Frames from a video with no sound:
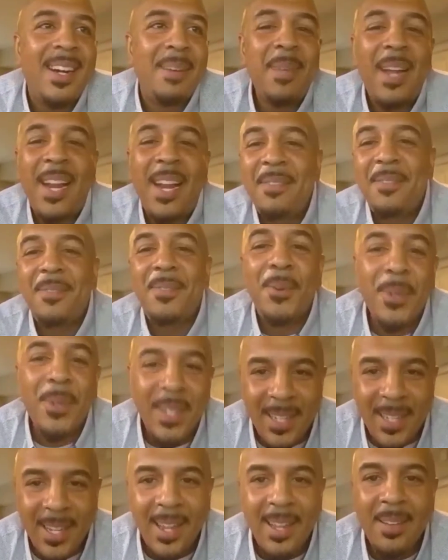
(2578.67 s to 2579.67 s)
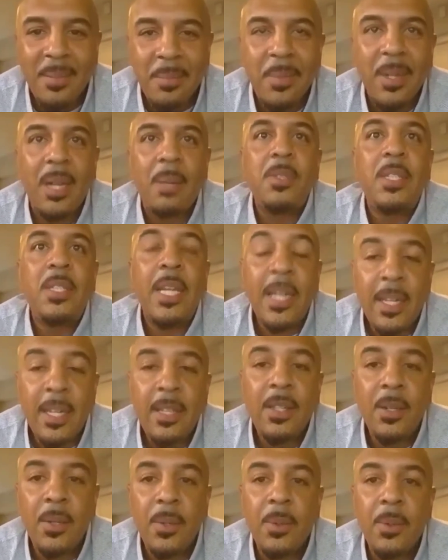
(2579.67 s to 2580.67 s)
I'm not even 40 yet. But I'm
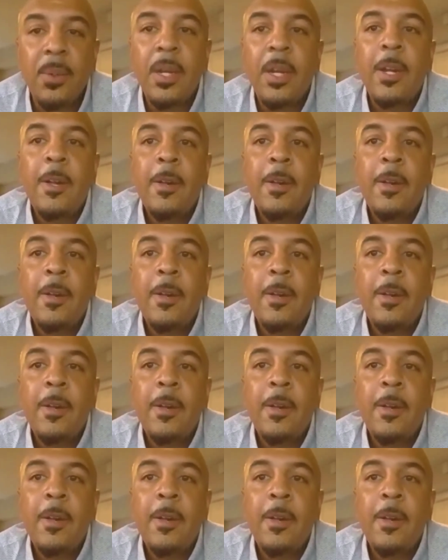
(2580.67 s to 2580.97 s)
telling you,